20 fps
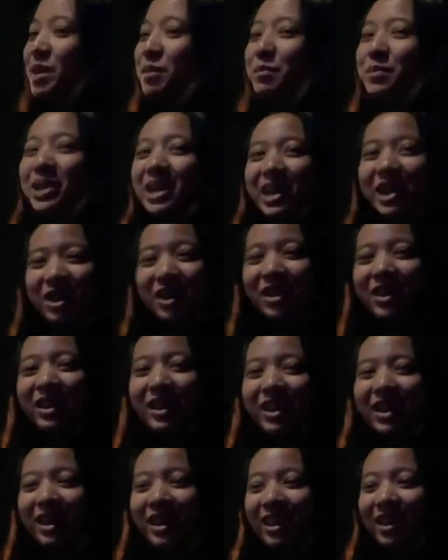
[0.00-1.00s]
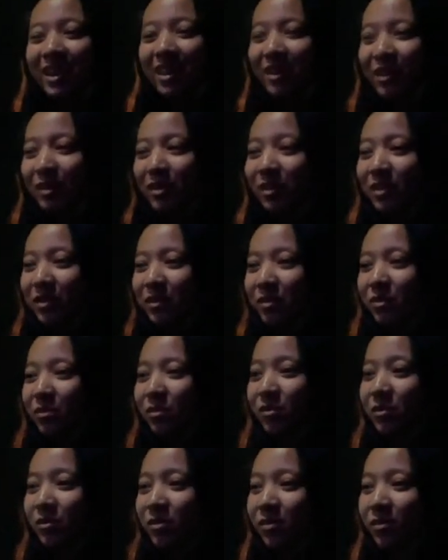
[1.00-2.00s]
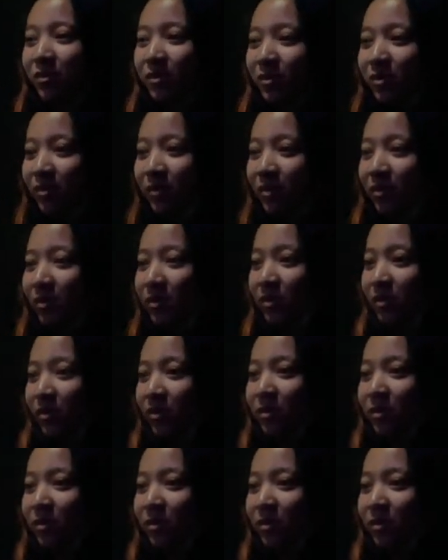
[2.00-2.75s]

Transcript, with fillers: they're at the mic. It's funny to me. When you were